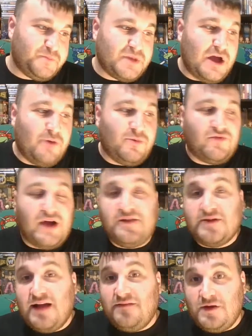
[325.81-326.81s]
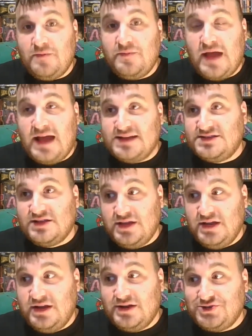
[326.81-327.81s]
I would rather have him as the
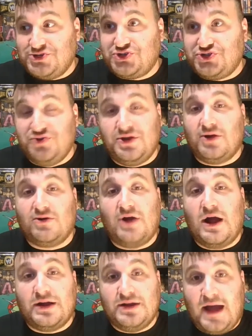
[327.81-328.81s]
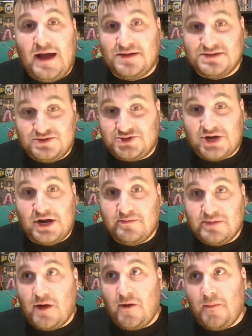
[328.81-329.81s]
lead and just shooting crocodiles and trying to
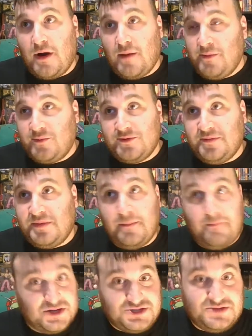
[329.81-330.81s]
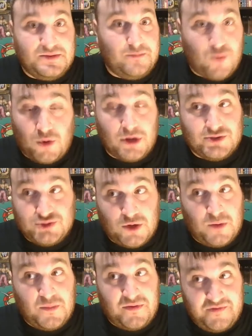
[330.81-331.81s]
blow them up. It would have been a much more
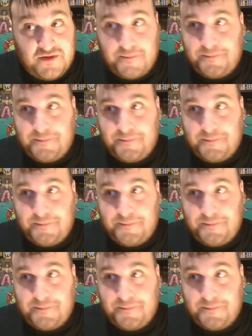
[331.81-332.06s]
enjoyable film.